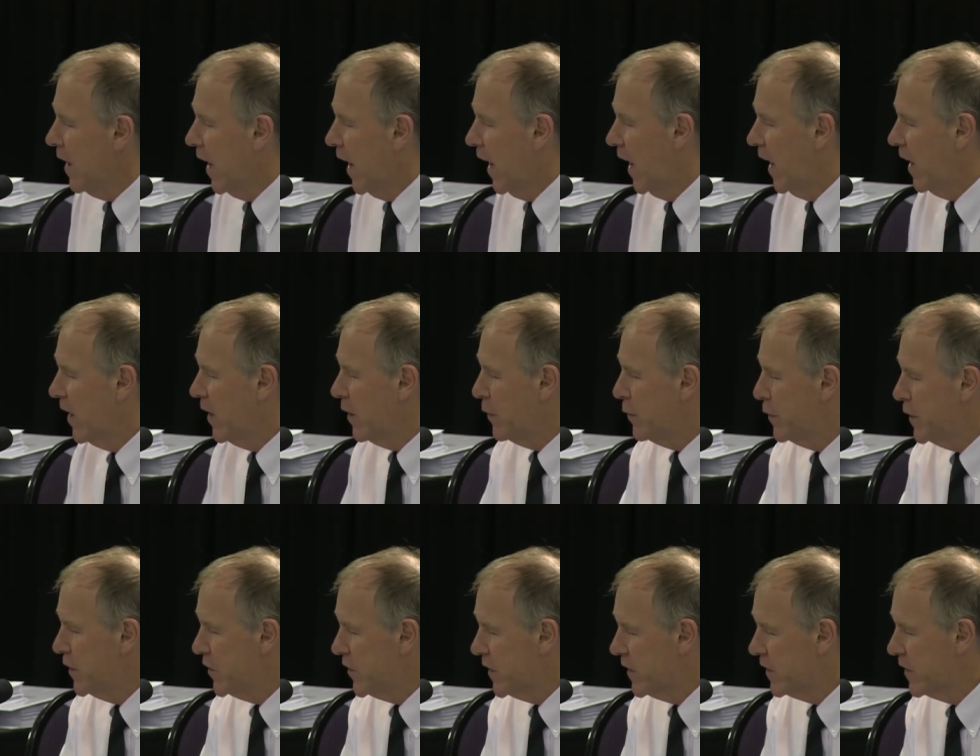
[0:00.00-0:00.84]
Iron
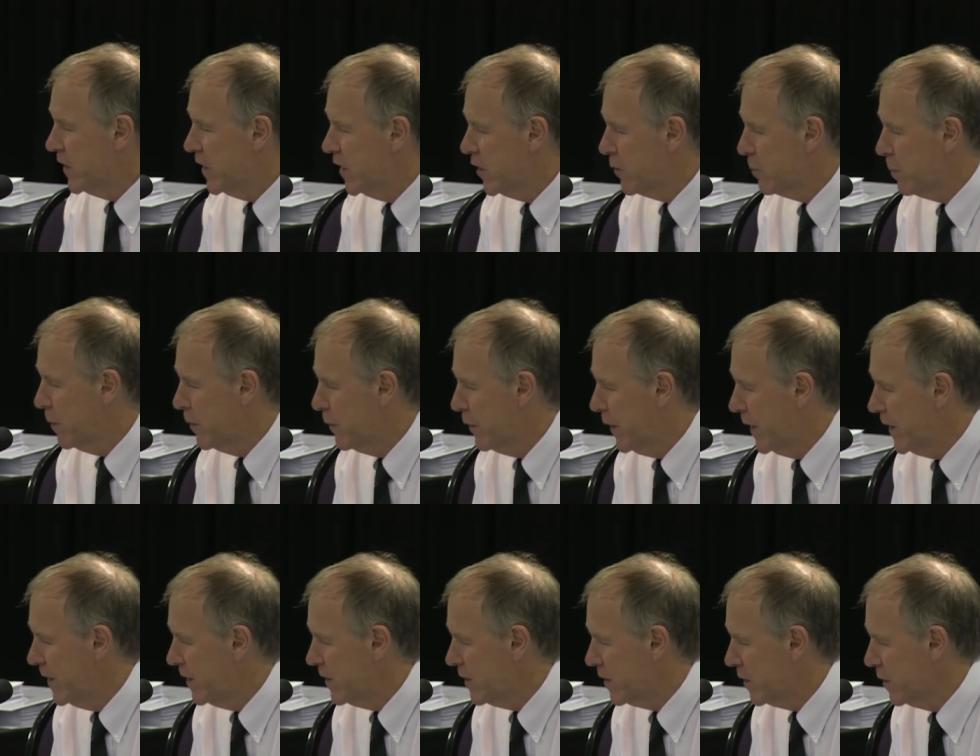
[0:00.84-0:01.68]
deficiency is
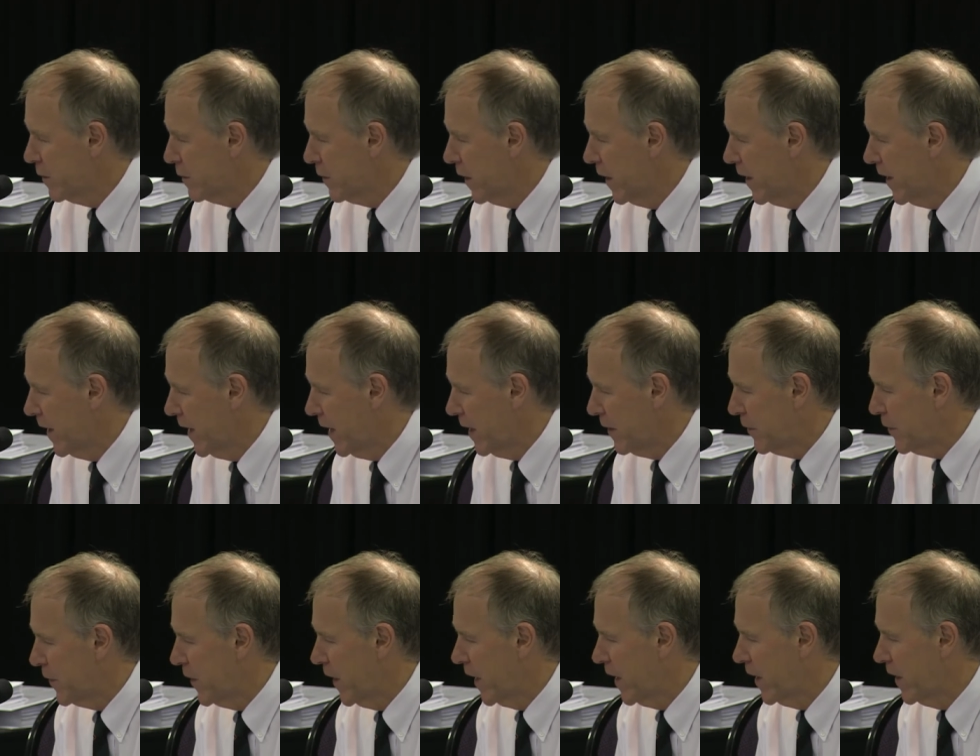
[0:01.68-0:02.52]
pervasive
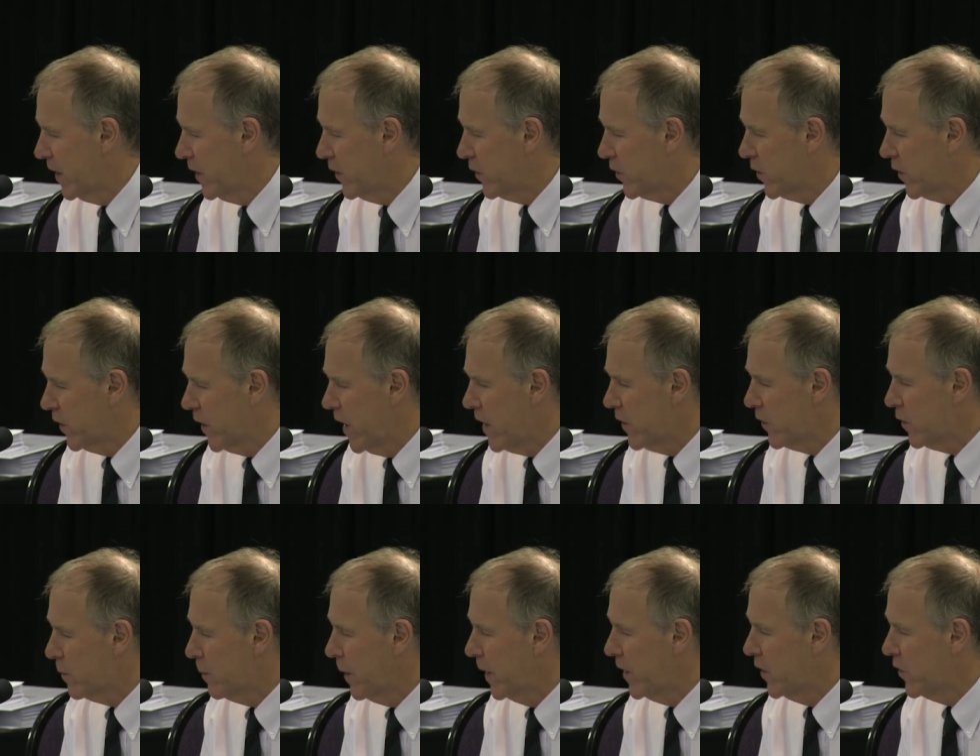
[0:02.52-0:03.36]
enough that it is
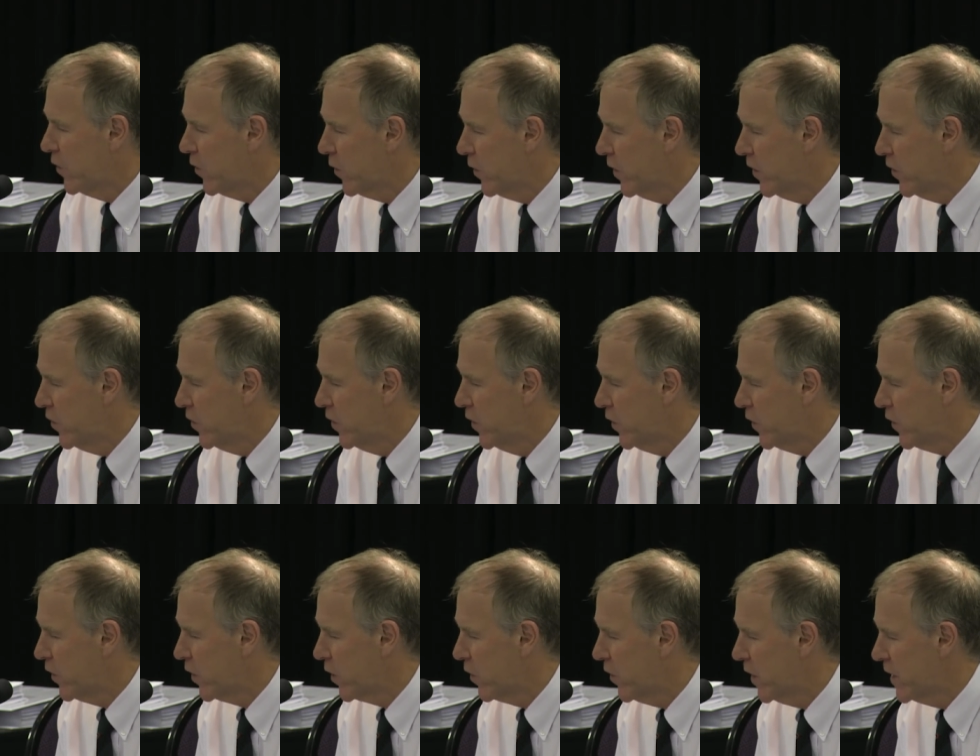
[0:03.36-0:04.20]
estimated to
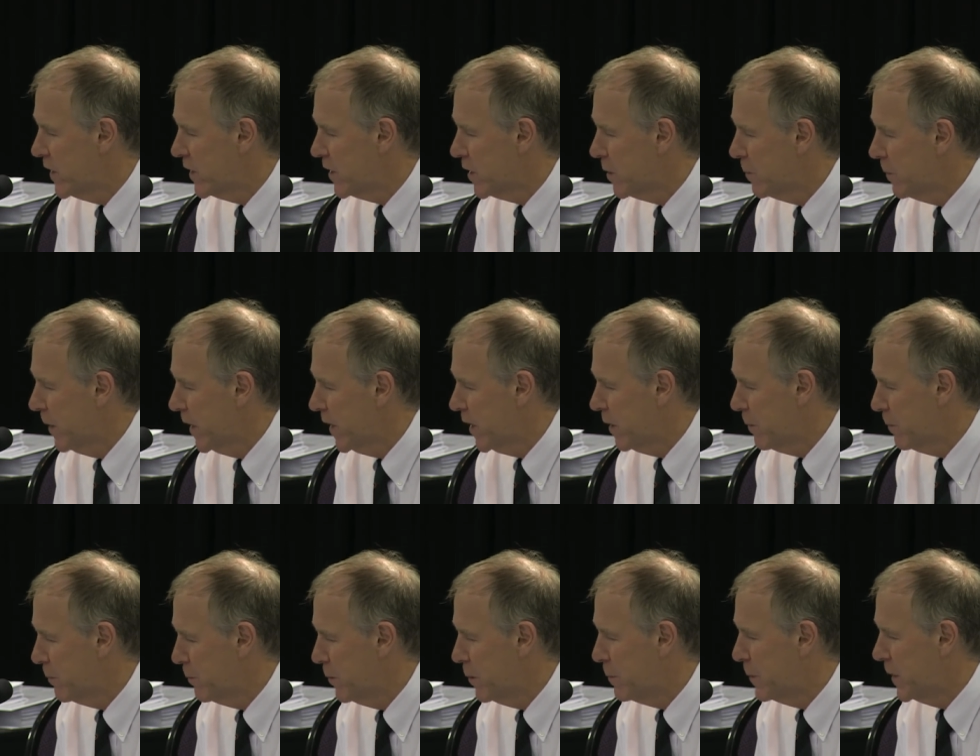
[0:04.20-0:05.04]
reduce the gross
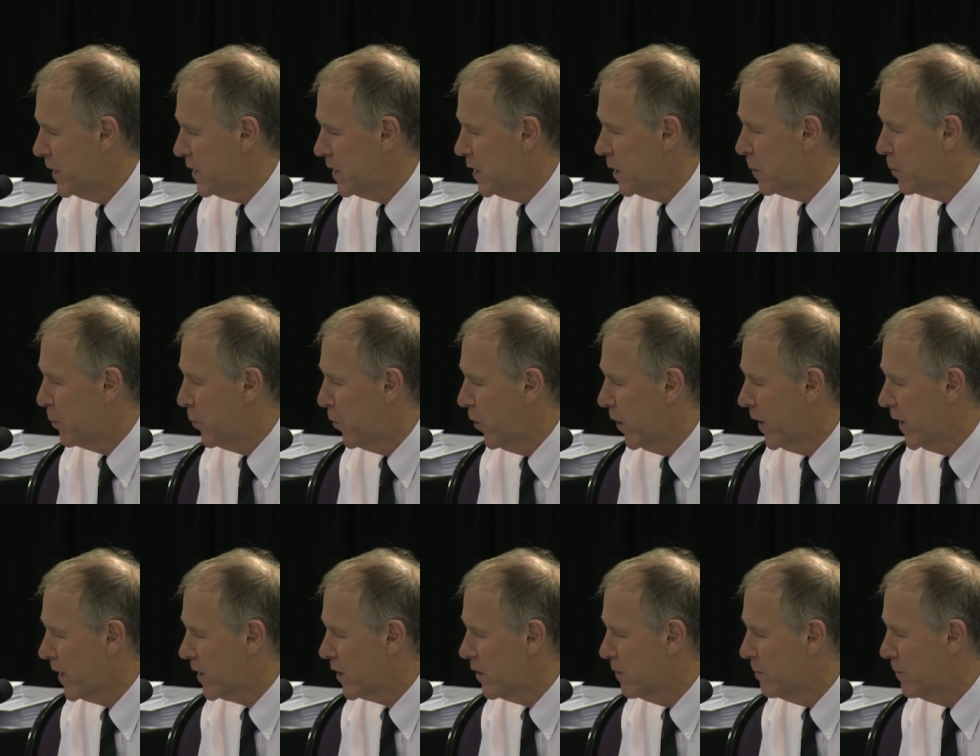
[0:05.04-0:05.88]
domestic
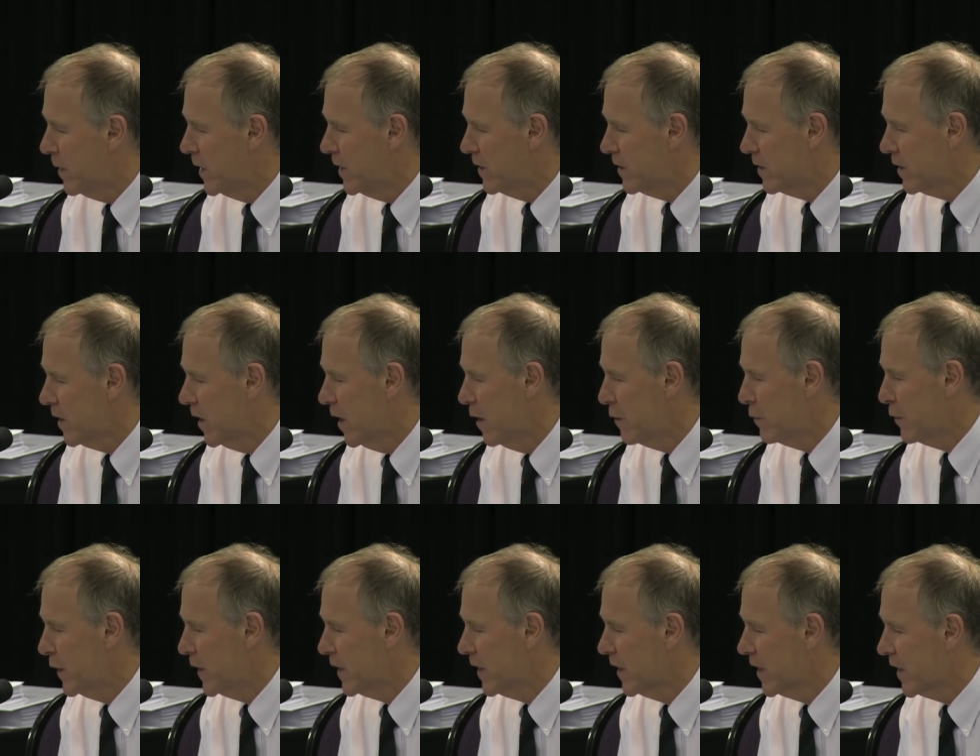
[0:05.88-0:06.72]
product of most
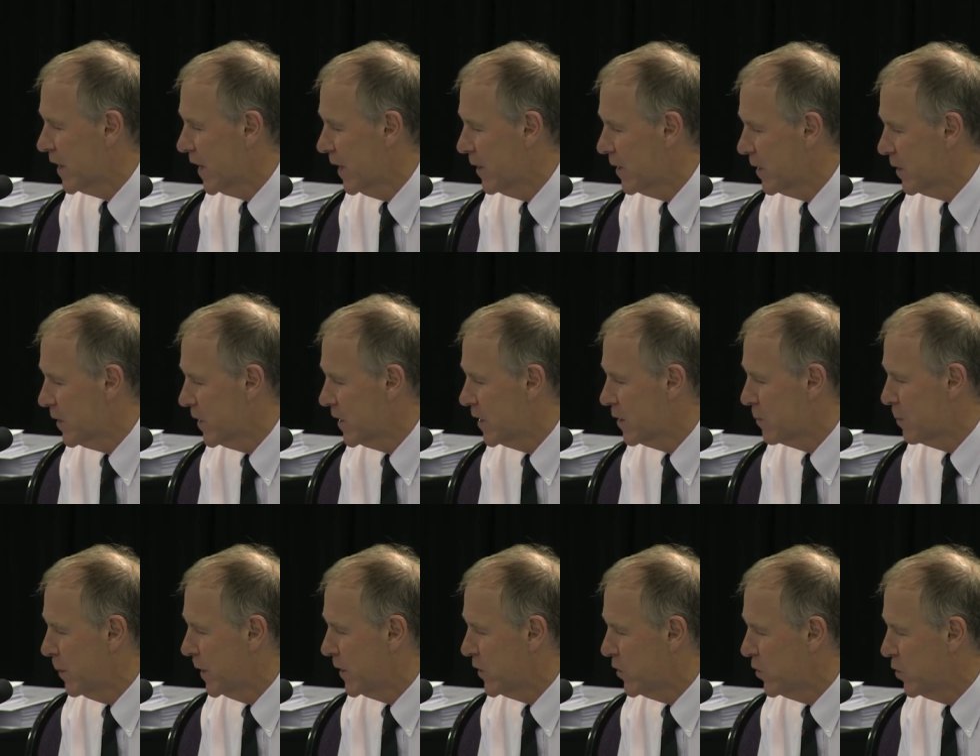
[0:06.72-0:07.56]
affected countries
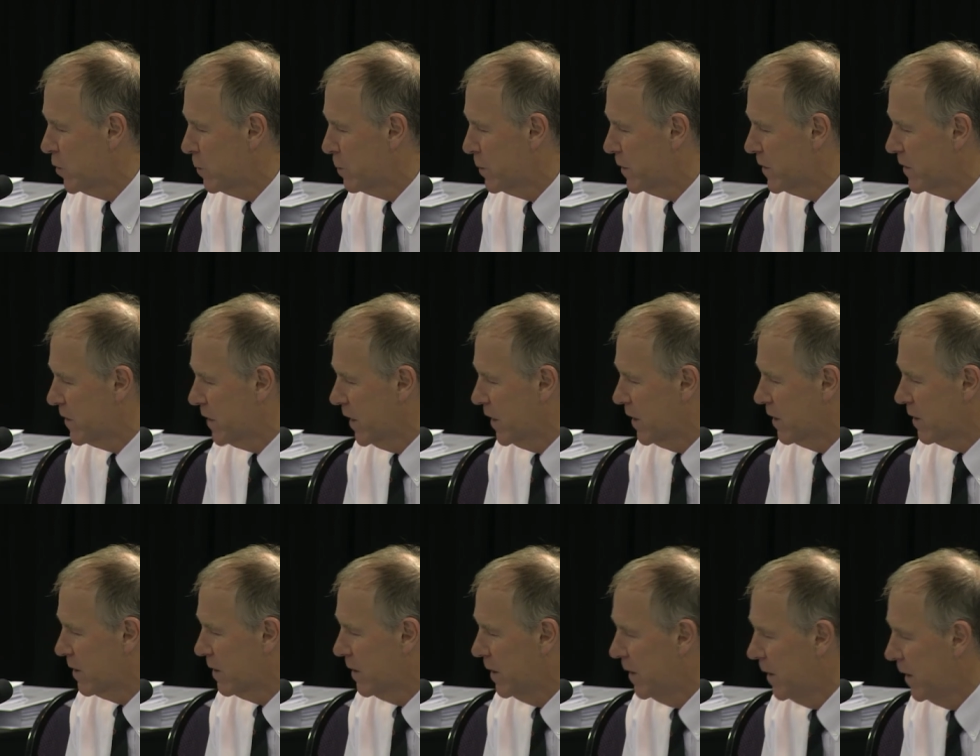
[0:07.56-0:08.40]
by 2%.